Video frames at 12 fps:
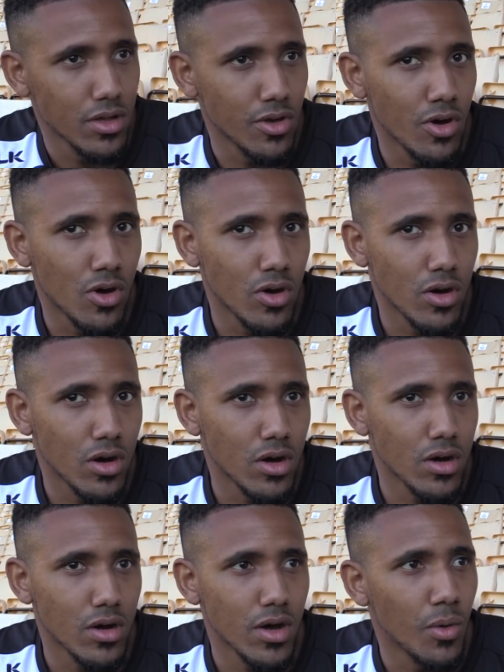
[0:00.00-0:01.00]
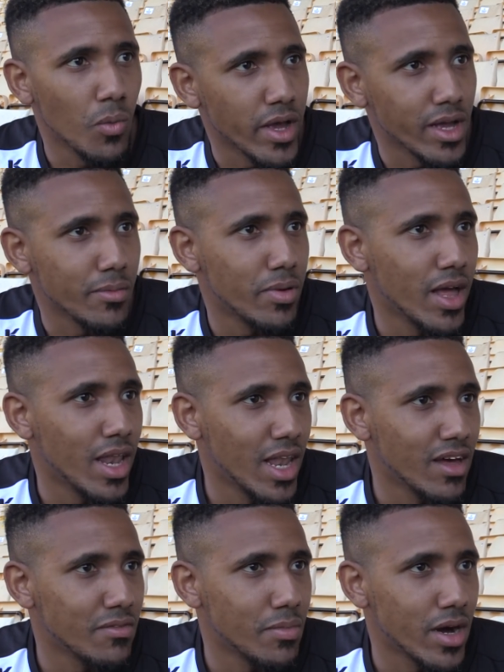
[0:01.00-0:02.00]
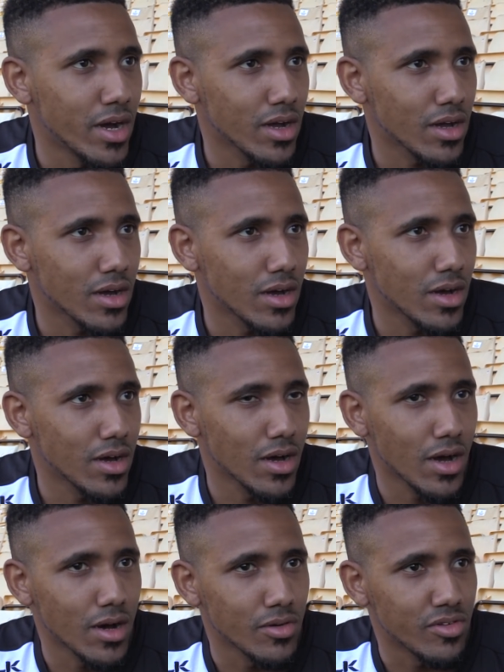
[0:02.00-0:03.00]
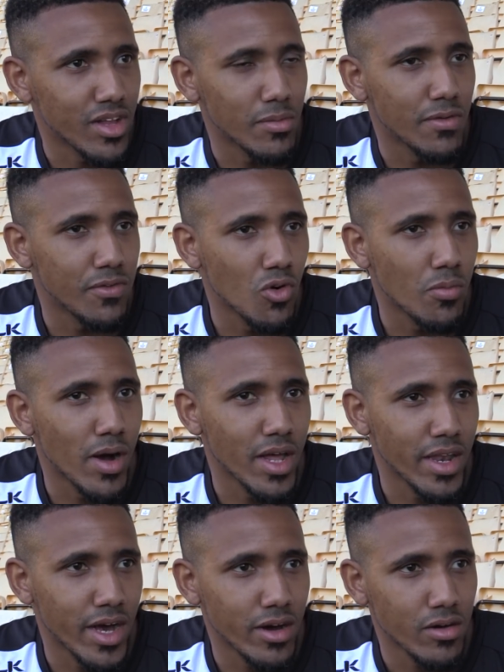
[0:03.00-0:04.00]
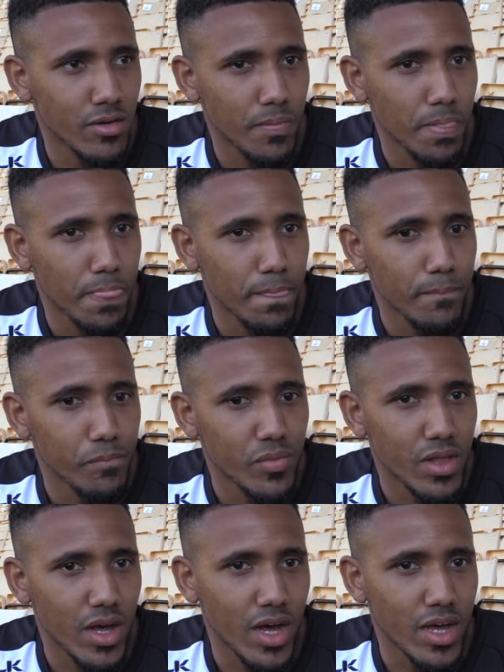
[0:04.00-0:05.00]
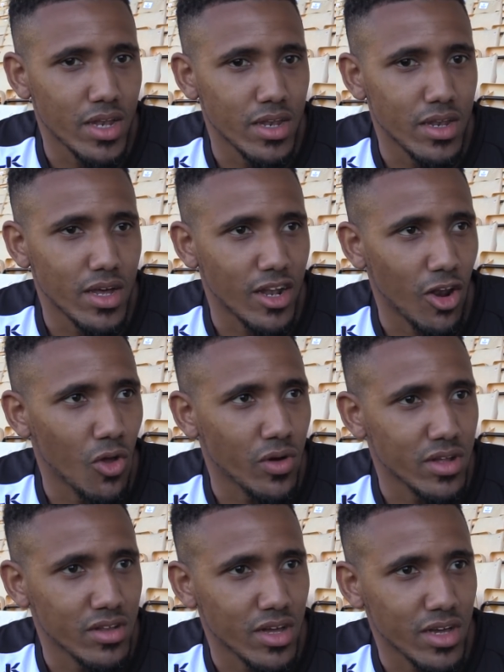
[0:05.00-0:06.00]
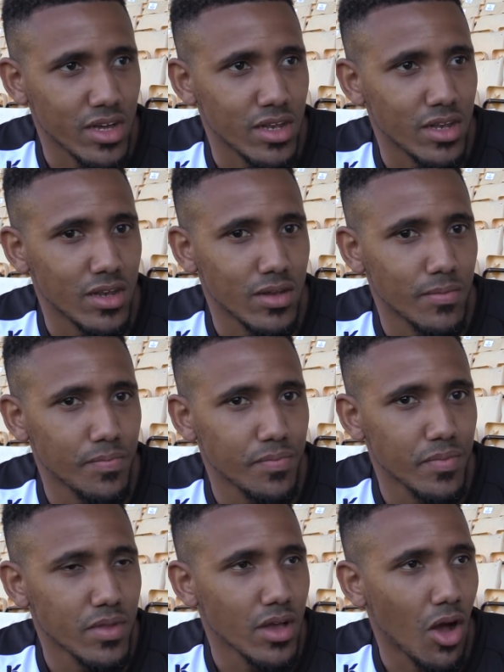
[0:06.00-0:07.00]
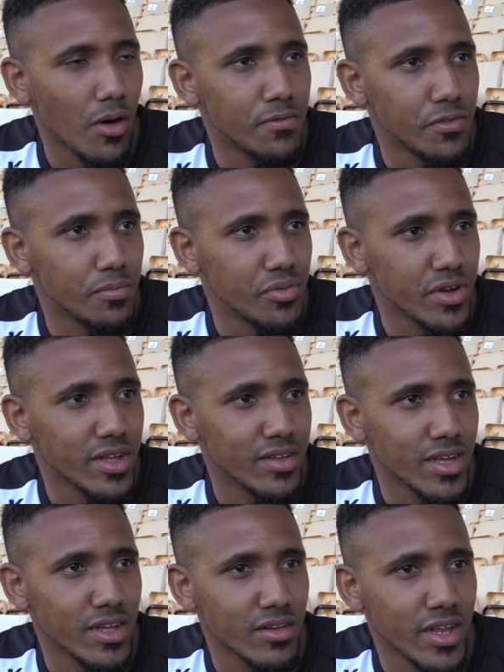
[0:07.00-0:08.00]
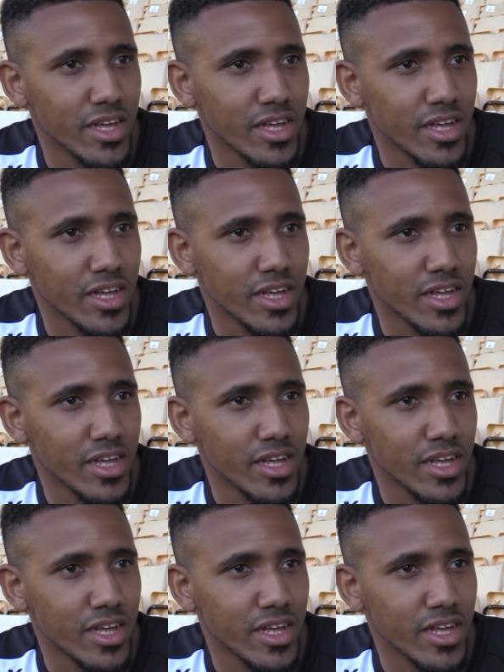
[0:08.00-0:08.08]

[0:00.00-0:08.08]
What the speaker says: not a winger playing left back. I would say I'm a fullback now, and as long as I can come through pre-season